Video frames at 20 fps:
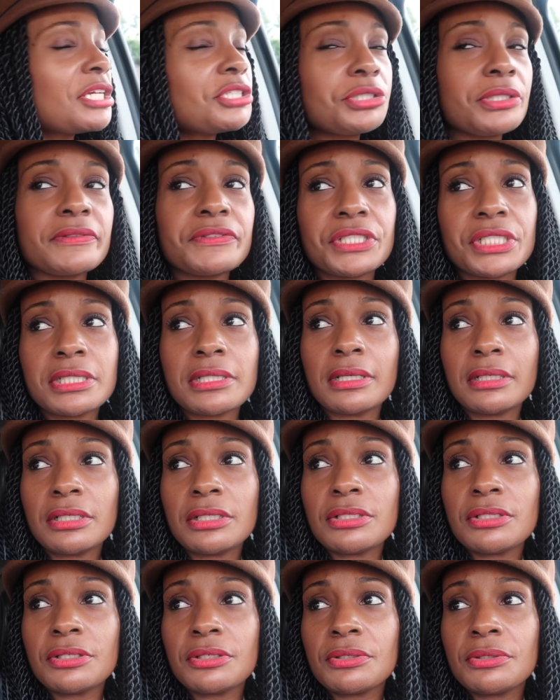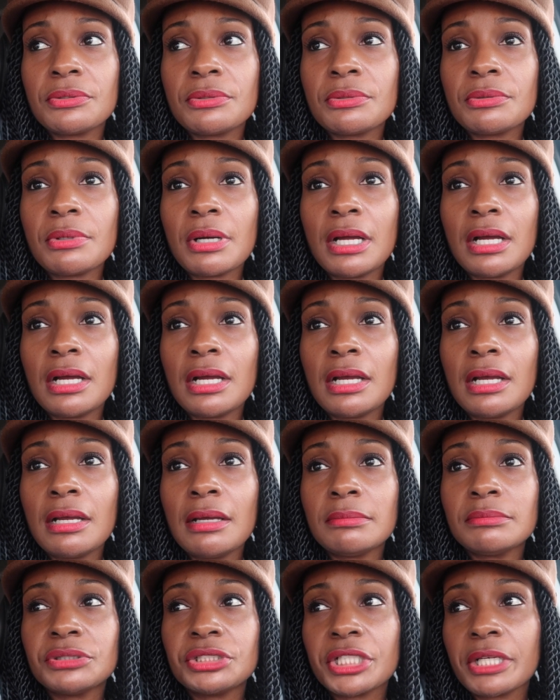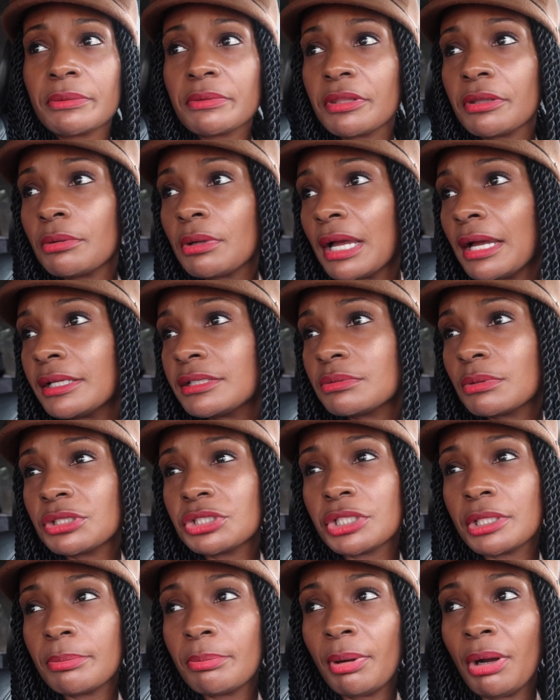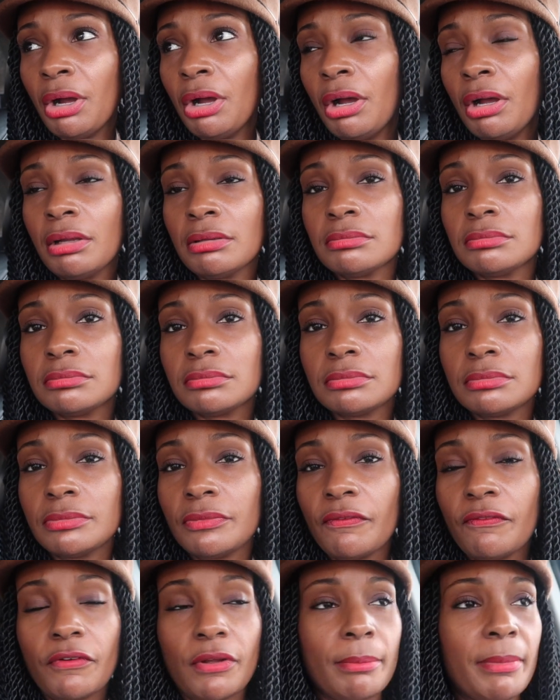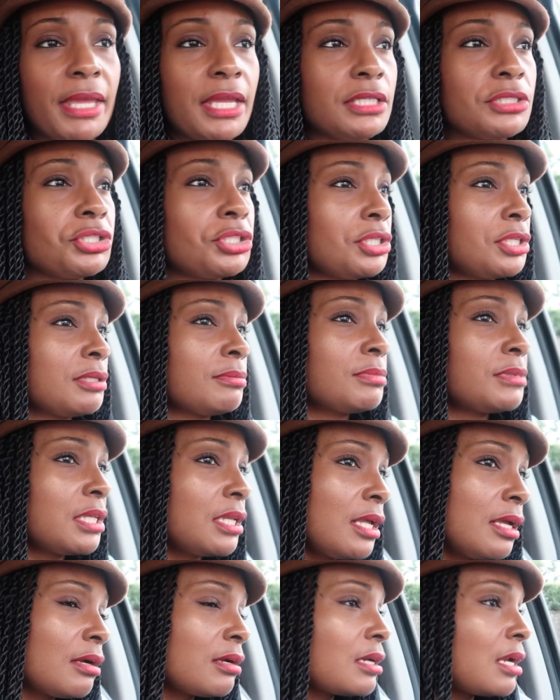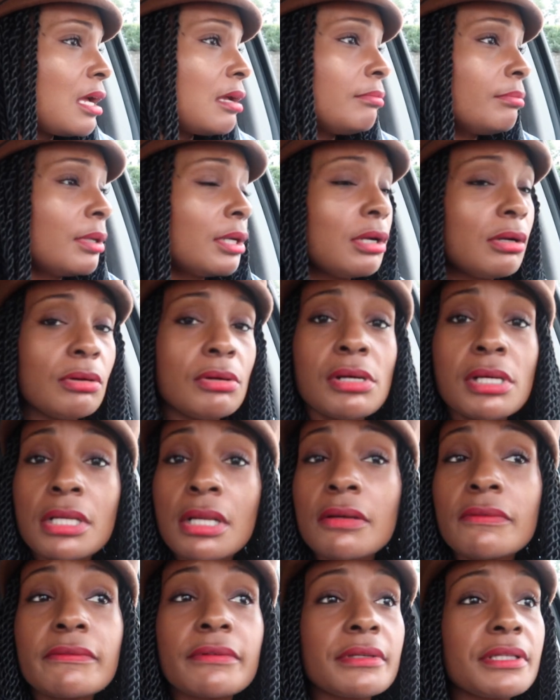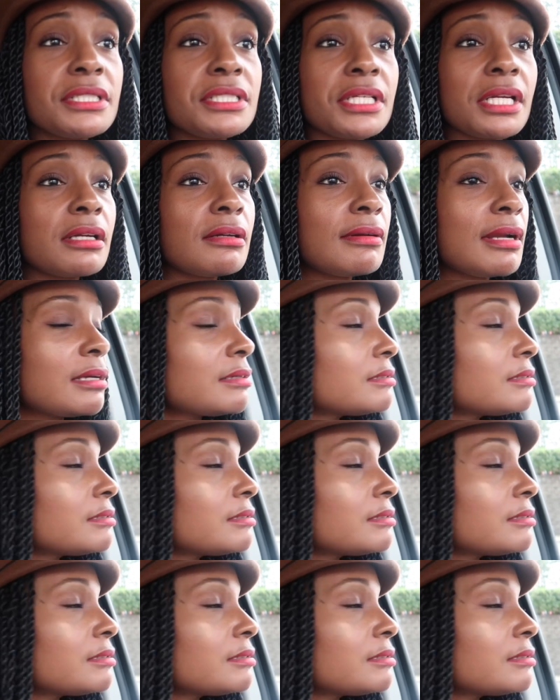not sure if she's gonna do share with you guys what she bought from H&M today or not, but go on over and check her